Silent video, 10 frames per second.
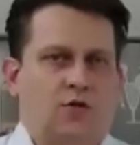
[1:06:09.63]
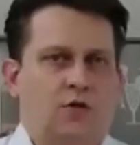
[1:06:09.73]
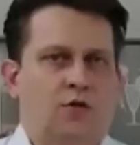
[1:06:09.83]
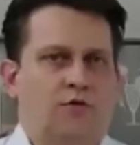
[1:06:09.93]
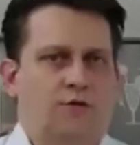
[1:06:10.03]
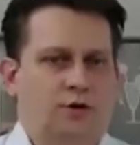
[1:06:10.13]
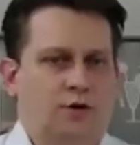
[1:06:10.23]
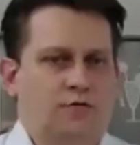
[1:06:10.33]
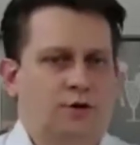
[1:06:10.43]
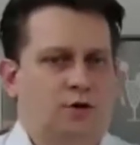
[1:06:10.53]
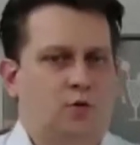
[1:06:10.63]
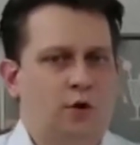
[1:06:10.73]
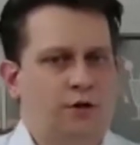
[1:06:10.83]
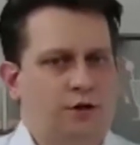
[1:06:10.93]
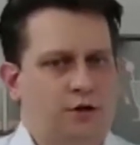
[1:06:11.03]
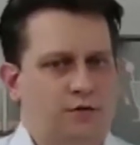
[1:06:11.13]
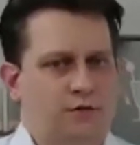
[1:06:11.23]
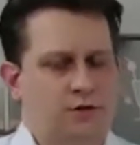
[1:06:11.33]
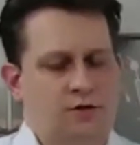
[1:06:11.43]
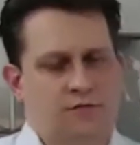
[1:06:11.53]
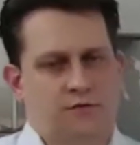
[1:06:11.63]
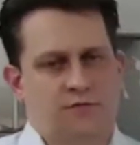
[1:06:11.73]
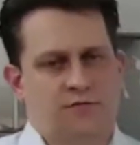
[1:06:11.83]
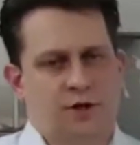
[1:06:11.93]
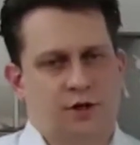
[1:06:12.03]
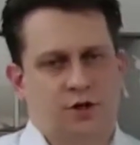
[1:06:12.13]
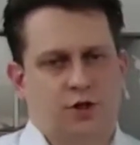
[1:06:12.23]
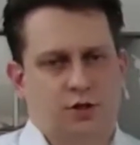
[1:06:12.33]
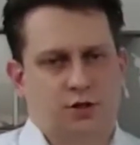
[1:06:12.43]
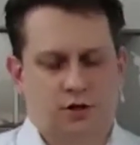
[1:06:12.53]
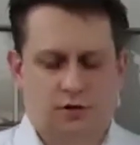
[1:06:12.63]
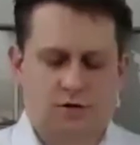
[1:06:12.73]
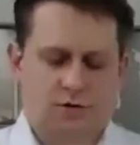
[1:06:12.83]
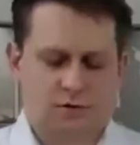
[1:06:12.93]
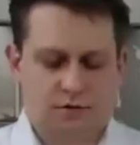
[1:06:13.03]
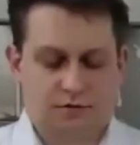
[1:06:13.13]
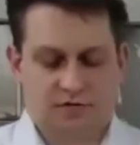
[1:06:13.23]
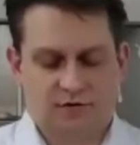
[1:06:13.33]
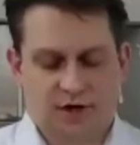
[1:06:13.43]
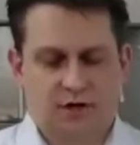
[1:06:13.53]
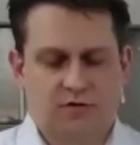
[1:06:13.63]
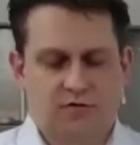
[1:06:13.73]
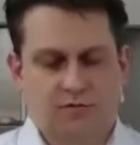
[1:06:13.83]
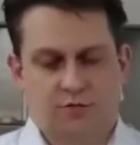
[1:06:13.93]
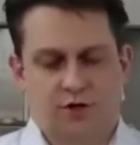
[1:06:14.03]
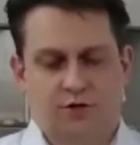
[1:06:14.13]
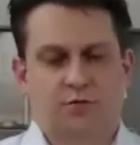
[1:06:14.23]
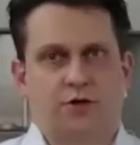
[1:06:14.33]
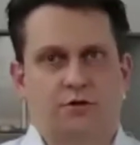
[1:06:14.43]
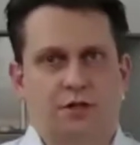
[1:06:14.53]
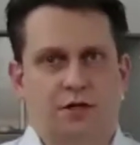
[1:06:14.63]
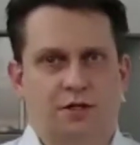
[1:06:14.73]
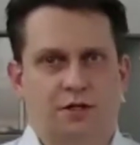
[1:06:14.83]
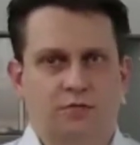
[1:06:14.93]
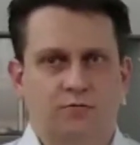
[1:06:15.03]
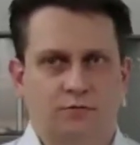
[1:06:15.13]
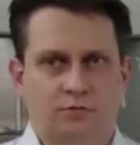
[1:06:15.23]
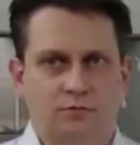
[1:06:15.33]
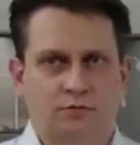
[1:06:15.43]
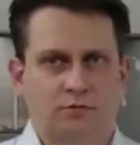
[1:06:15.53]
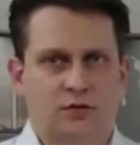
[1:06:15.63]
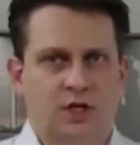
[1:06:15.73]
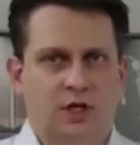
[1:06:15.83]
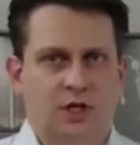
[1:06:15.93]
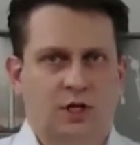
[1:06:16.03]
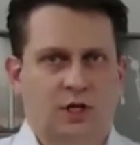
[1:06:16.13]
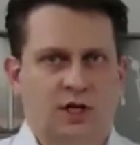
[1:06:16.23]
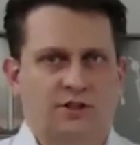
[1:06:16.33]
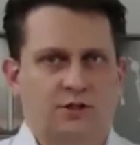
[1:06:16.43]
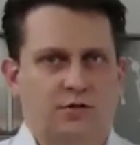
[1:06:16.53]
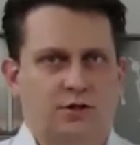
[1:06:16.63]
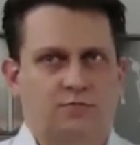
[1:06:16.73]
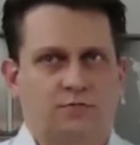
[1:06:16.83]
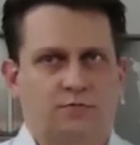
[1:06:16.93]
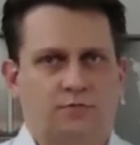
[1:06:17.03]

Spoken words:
look for the quality of the finished or of the final post-processing, and so on.